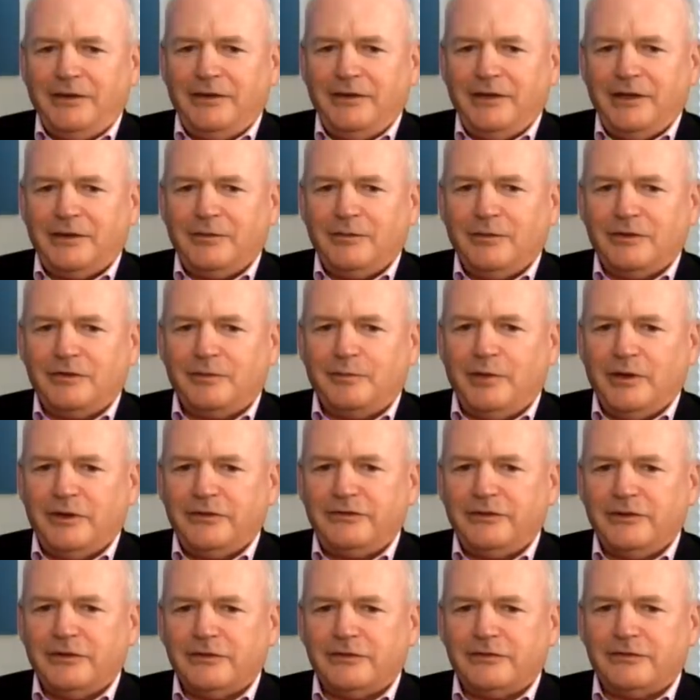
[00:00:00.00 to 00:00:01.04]
I, think with
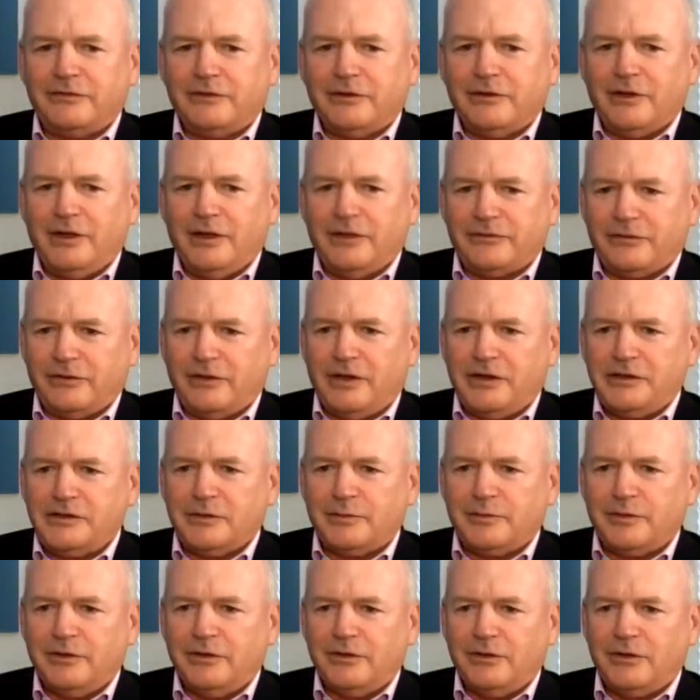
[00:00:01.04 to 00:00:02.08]
business, uh, as an
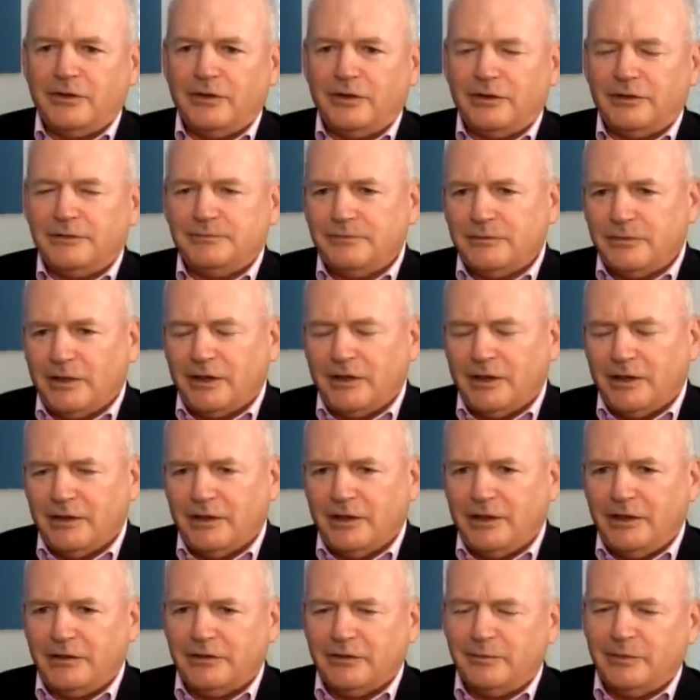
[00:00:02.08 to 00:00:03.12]
entrepreneur, I,
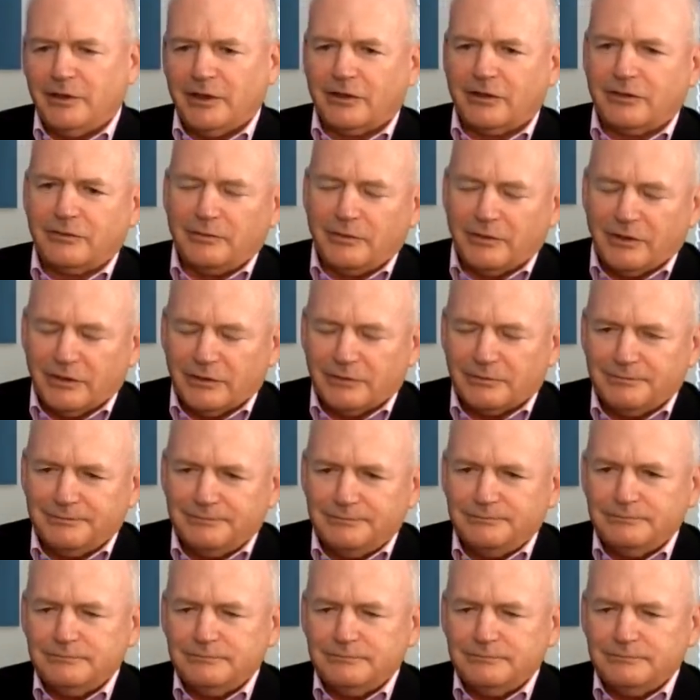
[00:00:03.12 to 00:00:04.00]
I hate to be uh,